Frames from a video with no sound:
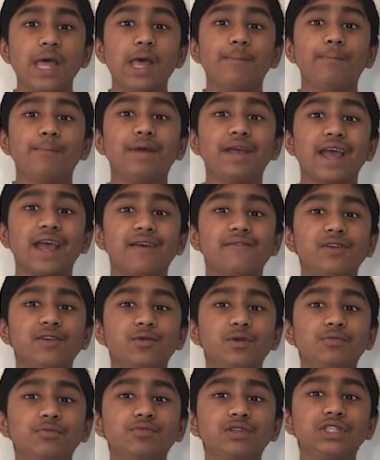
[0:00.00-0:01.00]
May
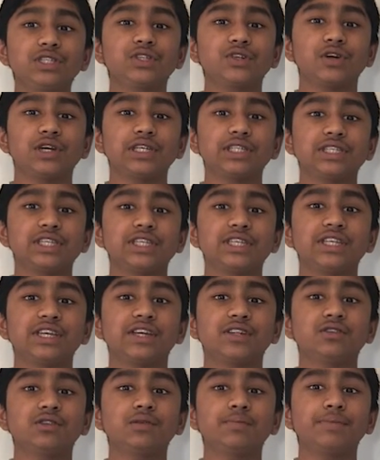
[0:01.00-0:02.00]
everyone rejoice in
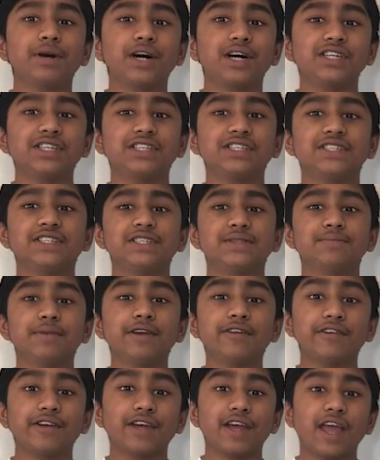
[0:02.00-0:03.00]
Yanul Bhagya's
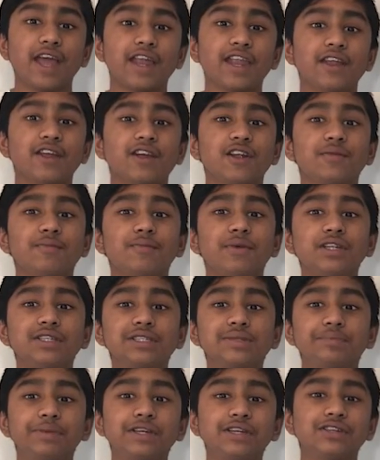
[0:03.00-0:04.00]
merit and earn
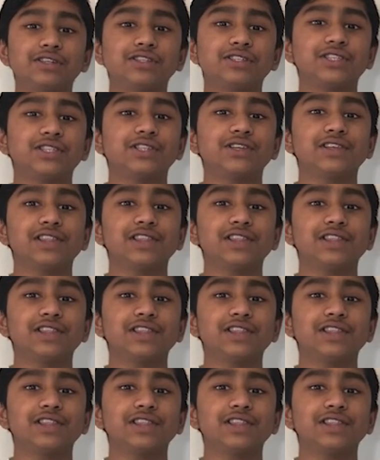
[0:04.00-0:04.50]
much merit to their